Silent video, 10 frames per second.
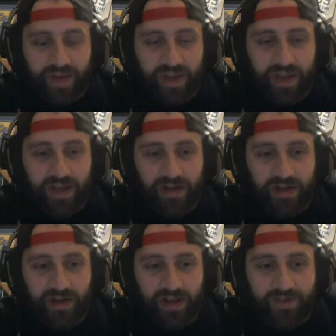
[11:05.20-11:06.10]
And, you
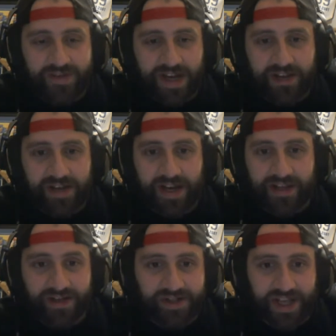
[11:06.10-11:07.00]
know, you have Dahlin on
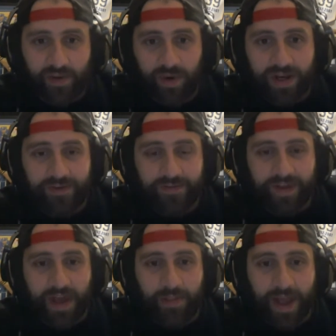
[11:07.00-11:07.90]
the other side waiting for
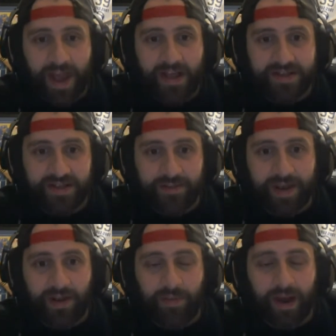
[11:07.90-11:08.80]
that pass to
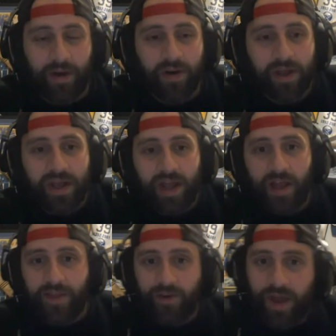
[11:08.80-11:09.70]
bail him out.
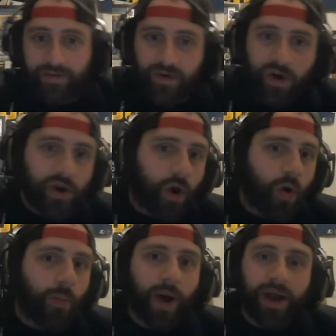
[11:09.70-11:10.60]
And then you have
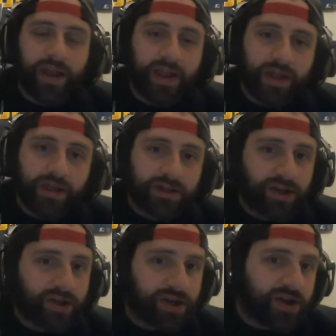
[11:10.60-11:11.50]
nobody,
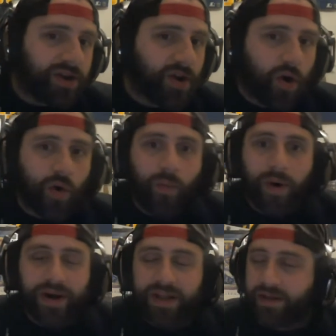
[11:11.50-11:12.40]
literally
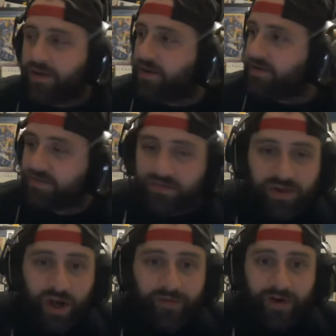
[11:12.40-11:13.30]
nobody,
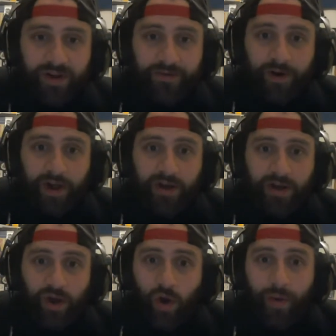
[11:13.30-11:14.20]
covering the front.
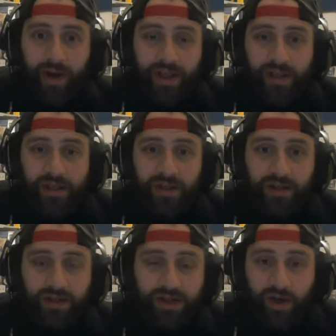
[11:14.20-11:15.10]
Nobody.
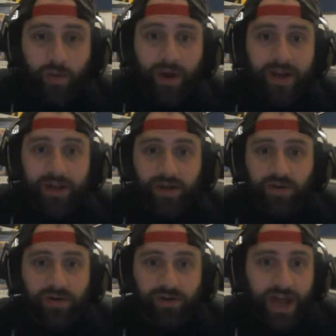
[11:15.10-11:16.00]
Like,
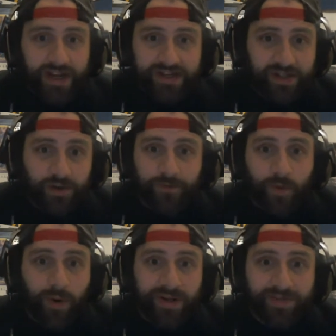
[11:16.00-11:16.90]
nobody. Not a single
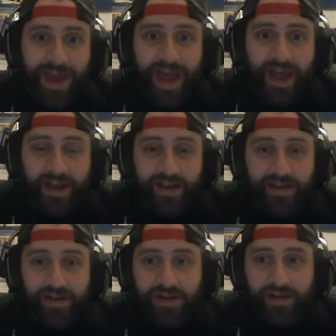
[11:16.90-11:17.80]
forward is back.
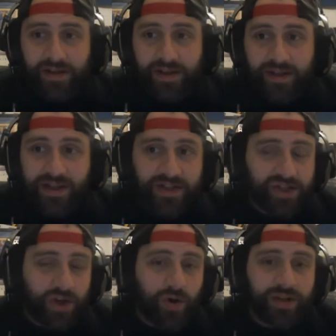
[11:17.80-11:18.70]
That's a
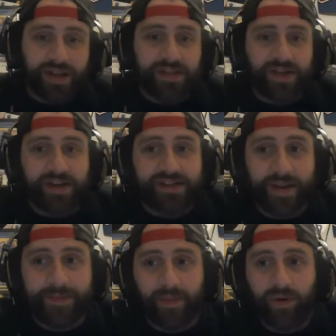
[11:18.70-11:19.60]
joke. That's
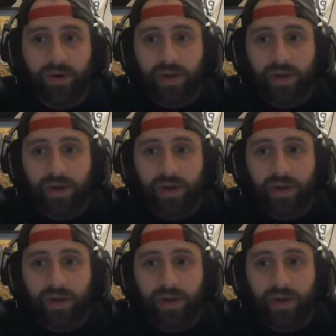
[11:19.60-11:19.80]
unacceptable.